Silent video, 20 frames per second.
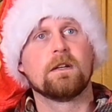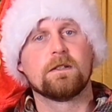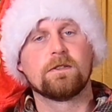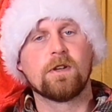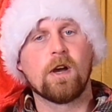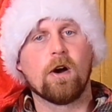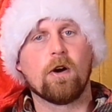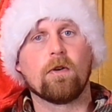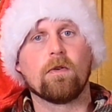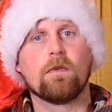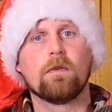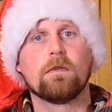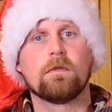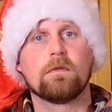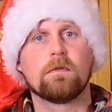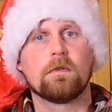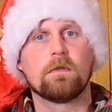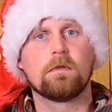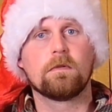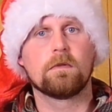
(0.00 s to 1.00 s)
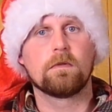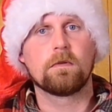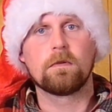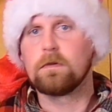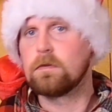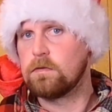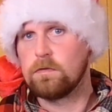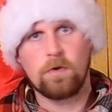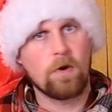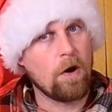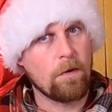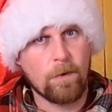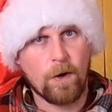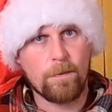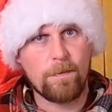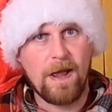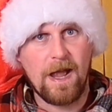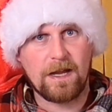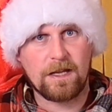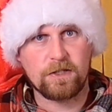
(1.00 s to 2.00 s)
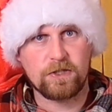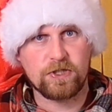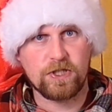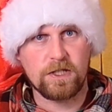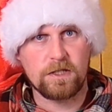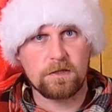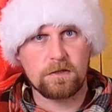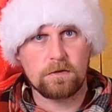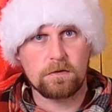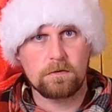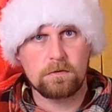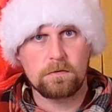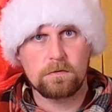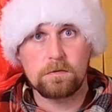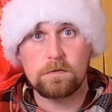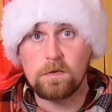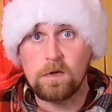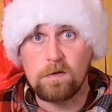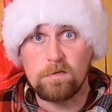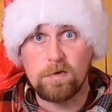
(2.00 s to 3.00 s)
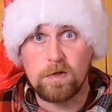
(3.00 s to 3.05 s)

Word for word: no. No more mac and cheese. No